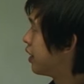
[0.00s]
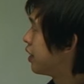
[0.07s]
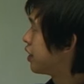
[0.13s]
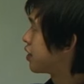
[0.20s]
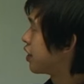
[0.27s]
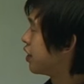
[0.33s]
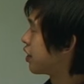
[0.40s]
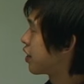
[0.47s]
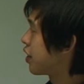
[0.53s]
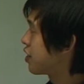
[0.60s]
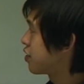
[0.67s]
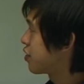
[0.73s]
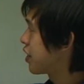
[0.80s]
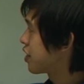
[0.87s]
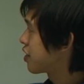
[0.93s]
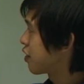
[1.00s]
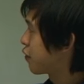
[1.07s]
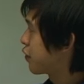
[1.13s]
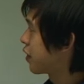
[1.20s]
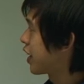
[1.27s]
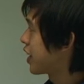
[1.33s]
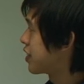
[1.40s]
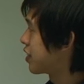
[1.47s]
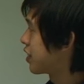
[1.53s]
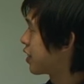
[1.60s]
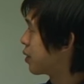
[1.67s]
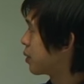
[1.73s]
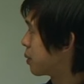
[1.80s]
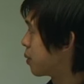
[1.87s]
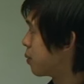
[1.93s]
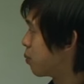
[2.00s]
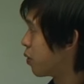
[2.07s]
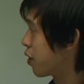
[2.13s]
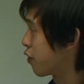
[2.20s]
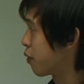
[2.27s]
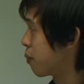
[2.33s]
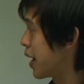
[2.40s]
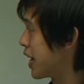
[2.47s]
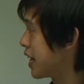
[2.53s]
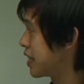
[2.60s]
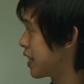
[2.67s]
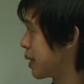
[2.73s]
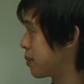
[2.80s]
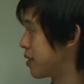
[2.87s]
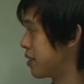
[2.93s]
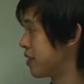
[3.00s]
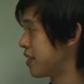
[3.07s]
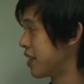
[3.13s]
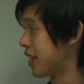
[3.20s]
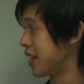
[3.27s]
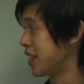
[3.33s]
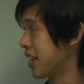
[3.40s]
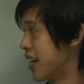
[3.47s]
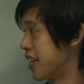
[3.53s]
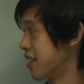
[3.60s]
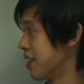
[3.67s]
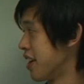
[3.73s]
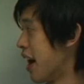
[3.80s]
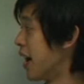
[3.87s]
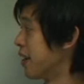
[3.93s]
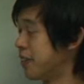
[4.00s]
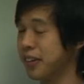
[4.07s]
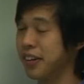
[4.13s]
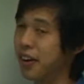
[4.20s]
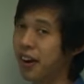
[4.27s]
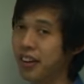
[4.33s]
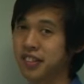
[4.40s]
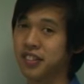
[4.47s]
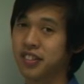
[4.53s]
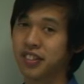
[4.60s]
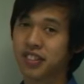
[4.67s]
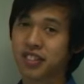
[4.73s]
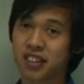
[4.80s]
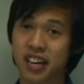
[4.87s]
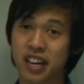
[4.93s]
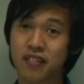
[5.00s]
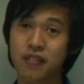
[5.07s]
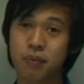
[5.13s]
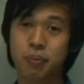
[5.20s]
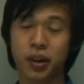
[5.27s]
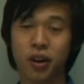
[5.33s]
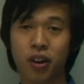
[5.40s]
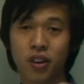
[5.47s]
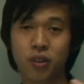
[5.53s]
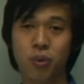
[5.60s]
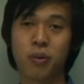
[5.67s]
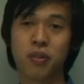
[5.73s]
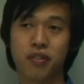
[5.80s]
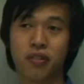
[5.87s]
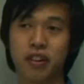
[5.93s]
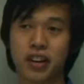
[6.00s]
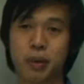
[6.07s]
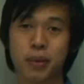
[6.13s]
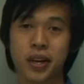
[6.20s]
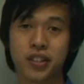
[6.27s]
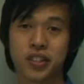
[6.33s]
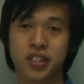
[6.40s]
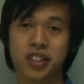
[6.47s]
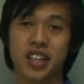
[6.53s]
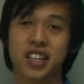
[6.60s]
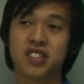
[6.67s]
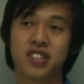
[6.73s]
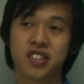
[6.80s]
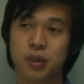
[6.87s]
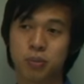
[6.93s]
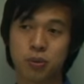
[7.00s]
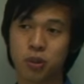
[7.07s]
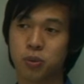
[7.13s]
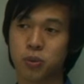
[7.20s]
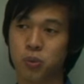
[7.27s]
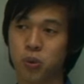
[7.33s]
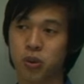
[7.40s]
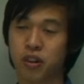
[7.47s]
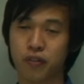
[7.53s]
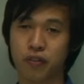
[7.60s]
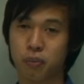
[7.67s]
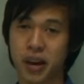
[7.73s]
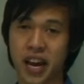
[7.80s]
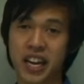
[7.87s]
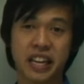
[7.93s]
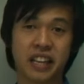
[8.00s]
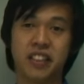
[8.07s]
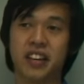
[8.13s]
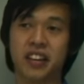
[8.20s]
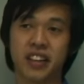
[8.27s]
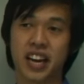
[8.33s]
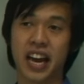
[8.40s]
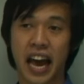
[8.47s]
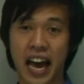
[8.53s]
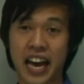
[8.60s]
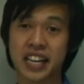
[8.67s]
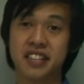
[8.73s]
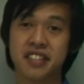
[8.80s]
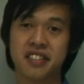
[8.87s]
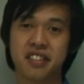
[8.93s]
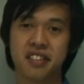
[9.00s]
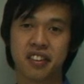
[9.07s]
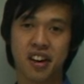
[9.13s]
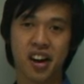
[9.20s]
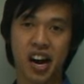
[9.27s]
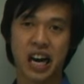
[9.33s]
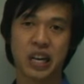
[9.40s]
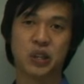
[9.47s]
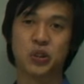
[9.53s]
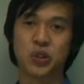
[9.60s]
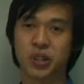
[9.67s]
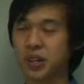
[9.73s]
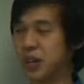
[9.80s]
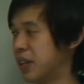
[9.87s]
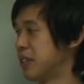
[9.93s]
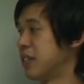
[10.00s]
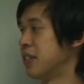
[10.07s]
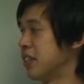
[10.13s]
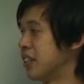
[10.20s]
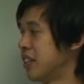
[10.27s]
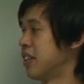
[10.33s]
So concentrated sulfuric acid can absorb water from any substance that contains hydrogen and oxygen. So even beyond what we've already mentioned, it just absorbs water from anything that has hydrogen and oxygen.